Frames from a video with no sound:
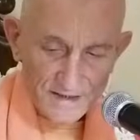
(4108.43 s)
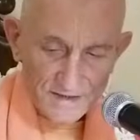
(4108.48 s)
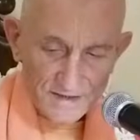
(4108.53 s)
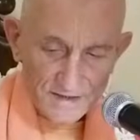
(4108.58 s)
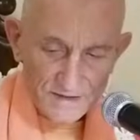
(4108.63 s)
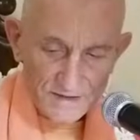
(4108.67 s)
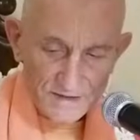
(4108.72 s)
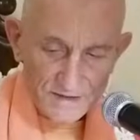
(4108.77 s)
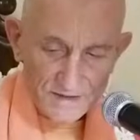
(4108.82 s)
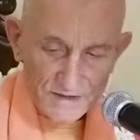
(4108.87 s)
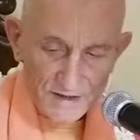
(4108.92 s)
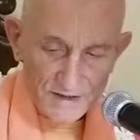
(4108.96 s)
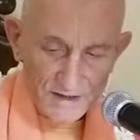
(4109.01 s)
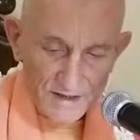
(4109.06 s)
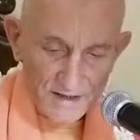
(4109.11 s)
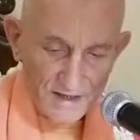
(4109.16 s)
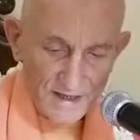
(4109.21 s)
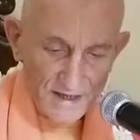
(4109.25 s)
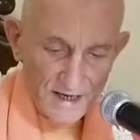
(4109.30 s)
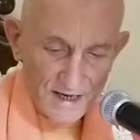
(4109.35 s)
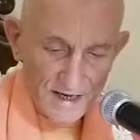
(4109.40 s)

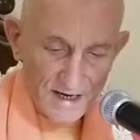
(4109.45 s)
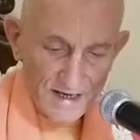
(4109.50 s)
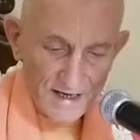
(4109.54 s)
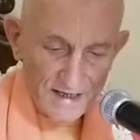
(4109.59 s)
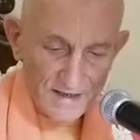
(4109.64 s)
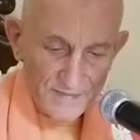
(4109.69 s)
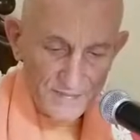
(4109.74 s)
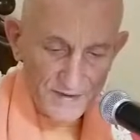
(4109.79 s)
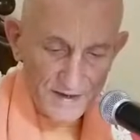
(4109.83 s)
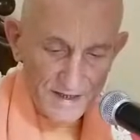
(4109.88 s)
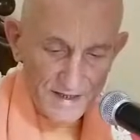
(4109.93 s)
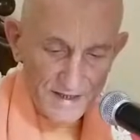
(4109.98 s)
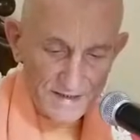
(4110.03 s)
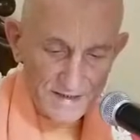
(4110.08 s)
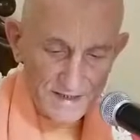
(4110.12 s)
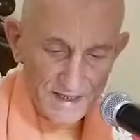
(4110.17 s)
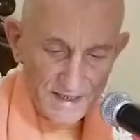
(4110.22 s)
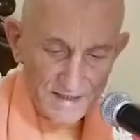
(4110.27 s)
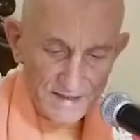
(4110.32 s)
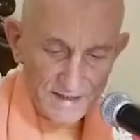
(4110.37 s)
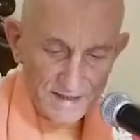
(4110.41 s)
scholar highly praise
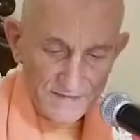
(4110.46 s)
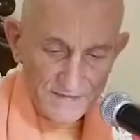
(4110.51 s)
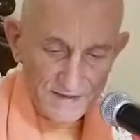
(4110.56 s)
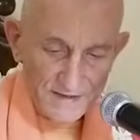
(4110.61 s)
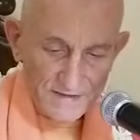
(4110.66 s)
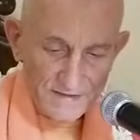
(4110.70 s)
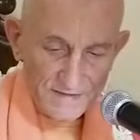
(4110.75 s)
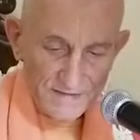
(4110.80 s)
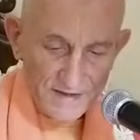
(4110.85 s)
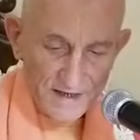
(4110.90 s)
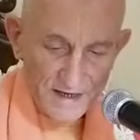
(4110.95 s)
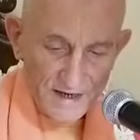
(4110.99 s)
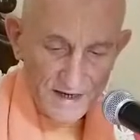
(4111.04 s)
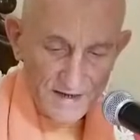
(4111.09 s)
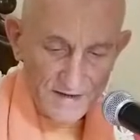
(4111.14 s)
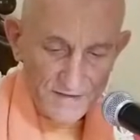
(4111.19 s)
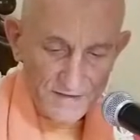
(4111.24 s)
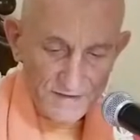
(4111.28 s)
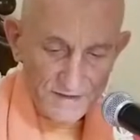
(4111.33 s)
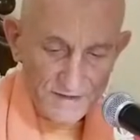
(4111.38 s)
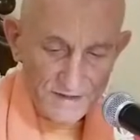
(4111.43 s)
the activities of the Hare
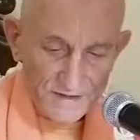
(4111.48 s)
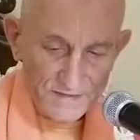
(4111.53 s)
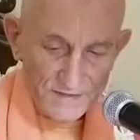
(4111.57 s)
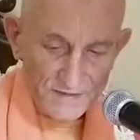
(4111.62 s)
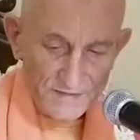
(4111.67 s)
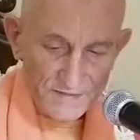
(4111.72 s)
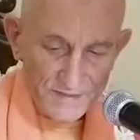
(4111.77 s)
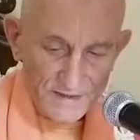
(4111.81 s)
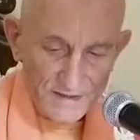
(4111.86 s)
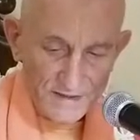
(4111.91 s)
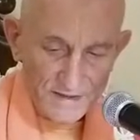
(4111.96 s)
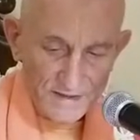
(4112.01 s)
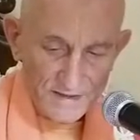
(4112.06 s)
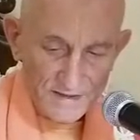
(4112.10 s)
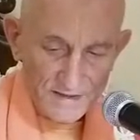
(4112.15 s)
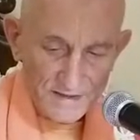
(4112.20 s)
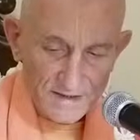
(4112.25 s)
Krishna movement.